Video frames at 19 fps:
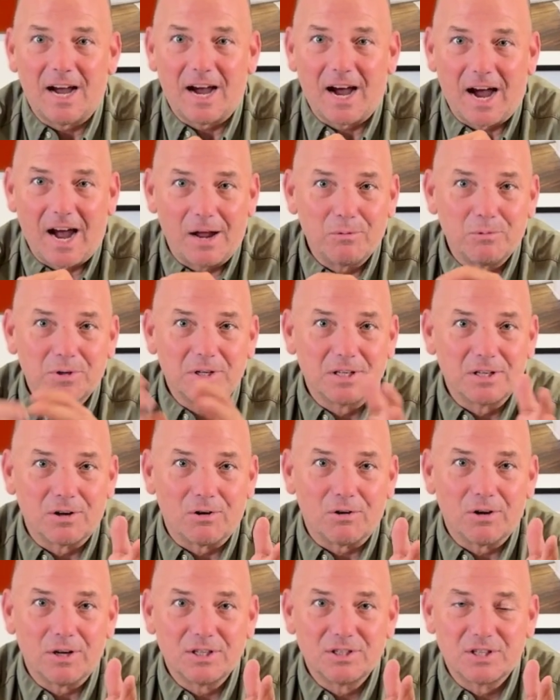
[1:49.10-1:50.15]
I would
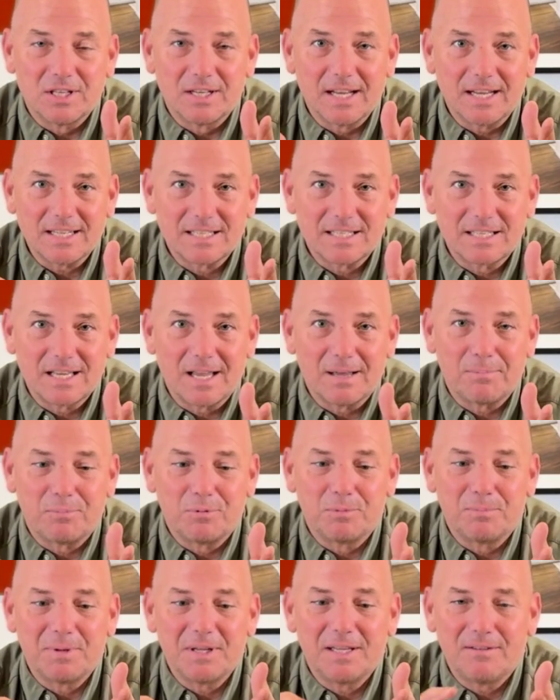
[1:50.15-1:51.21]
encourage the next step
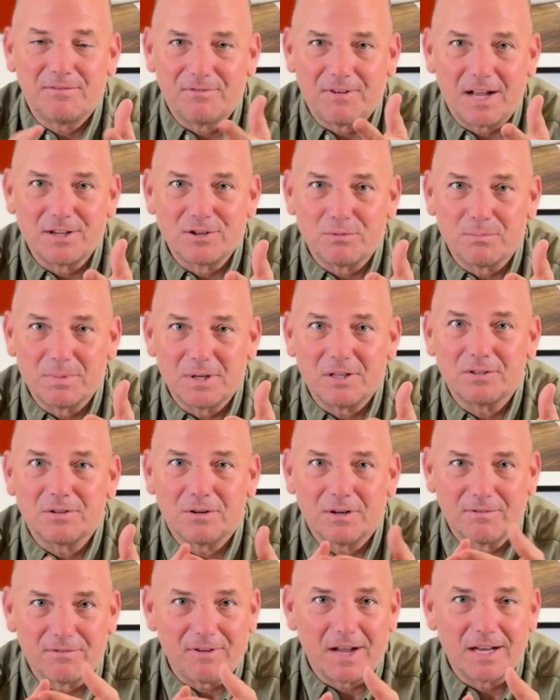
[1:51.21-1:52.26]
would be find your builder
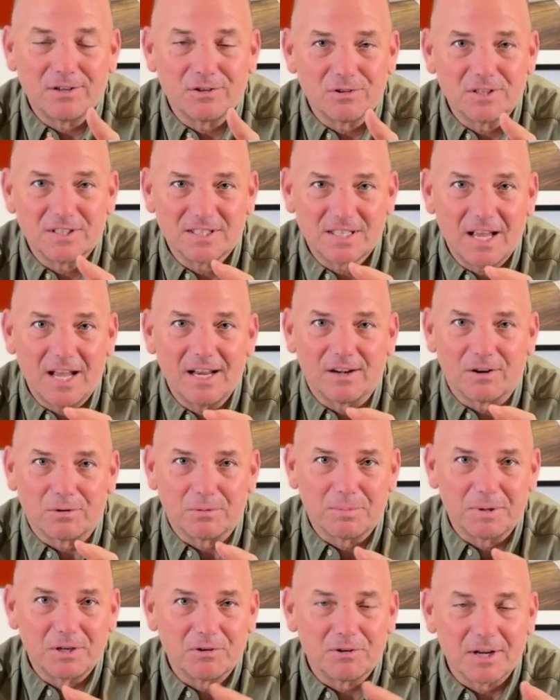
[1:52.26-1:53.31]
and find your designer,
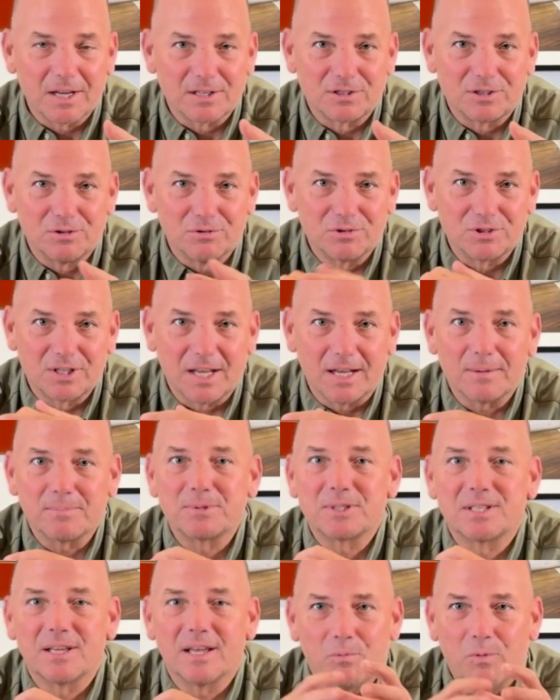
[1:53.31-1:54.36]
be your next 2
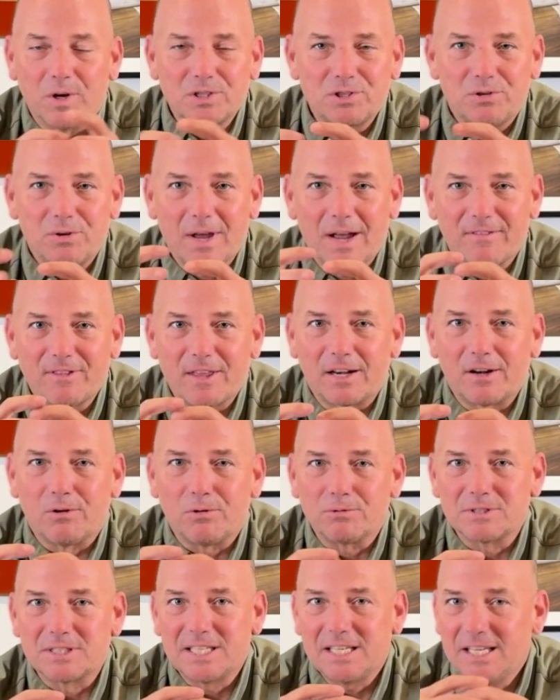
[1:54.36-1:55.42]
steps. Once you have that
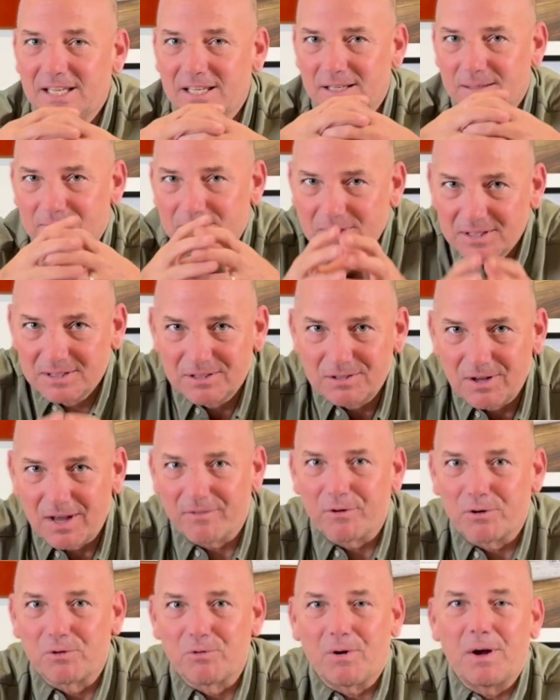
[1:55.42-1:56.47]
whole team, you have
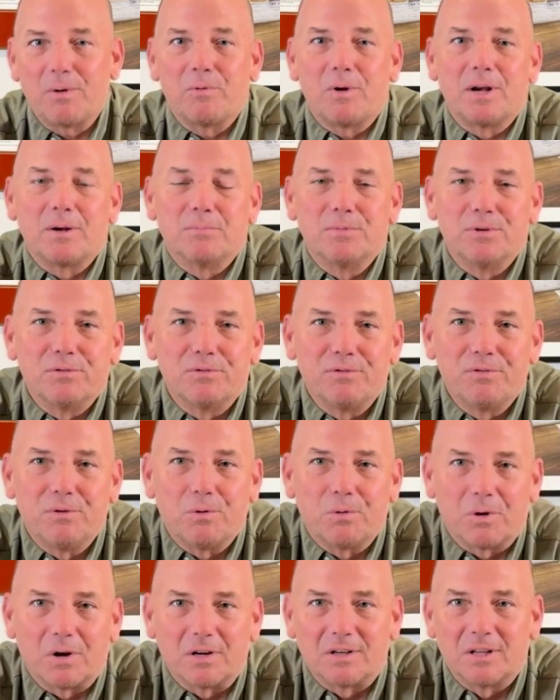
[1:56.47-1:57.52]
a great way to move
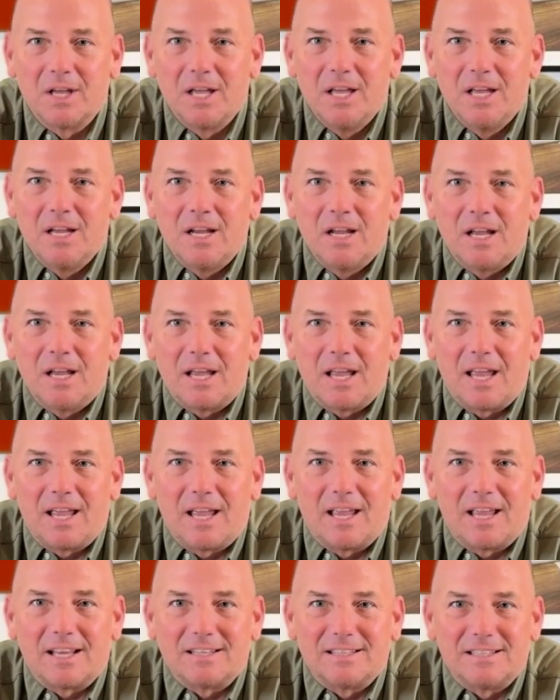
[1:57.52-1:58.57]
forward.
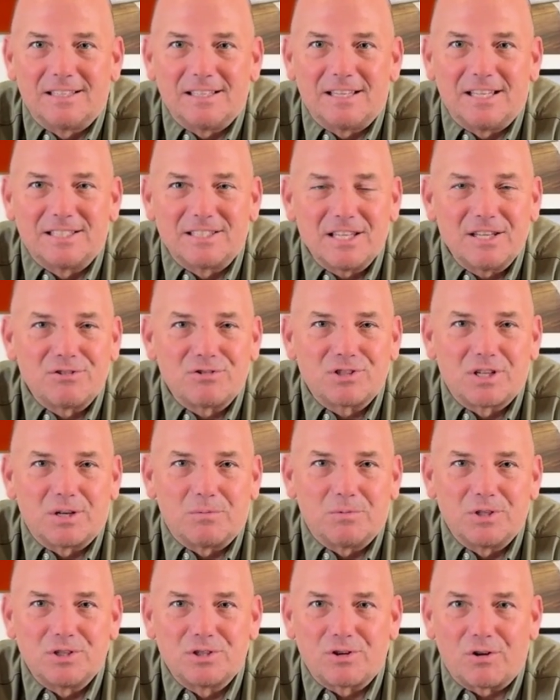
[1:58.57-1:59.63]
And it's interesting
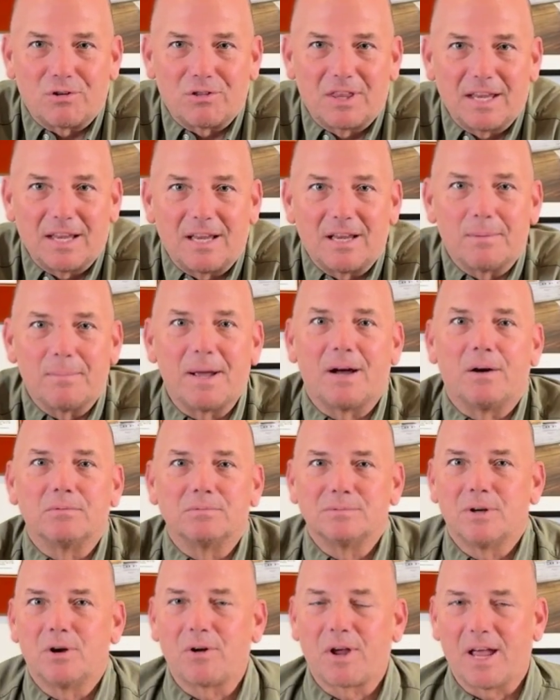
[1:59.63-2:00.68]
when you start thinking
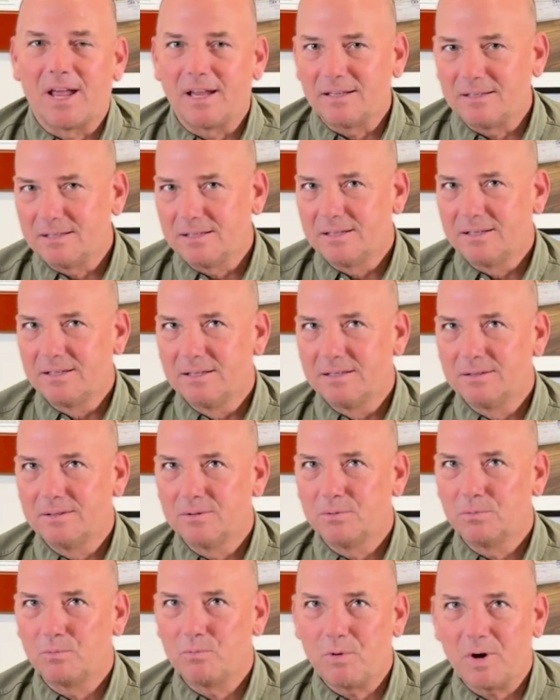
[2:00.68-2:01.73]
about, okay,
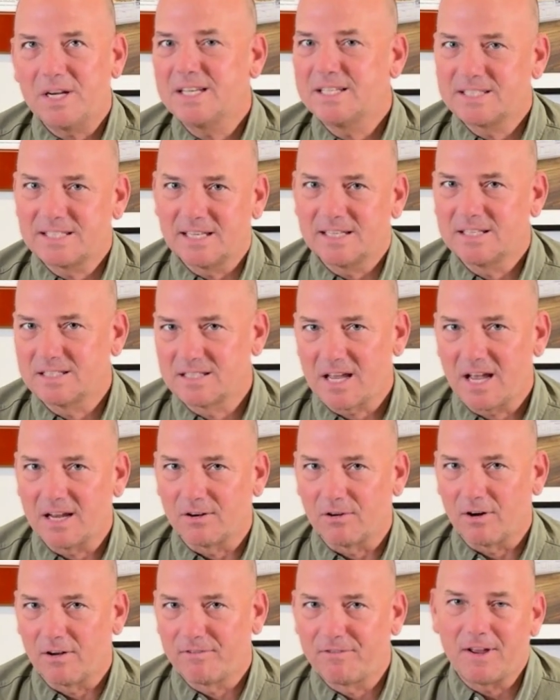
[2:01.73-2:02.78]
what is a
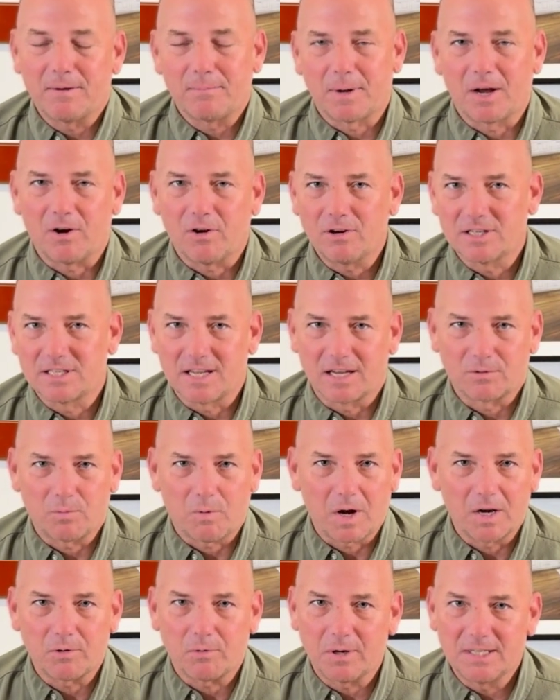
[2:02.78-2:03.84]
designer? I found my architect.
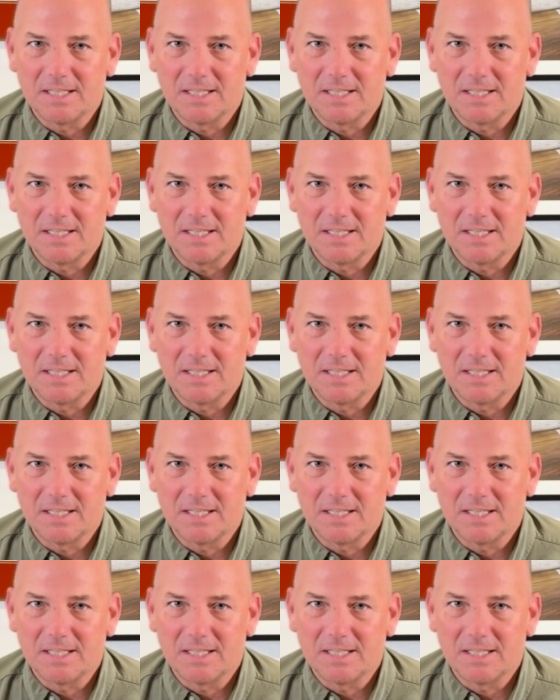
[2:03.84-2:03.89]
Why do I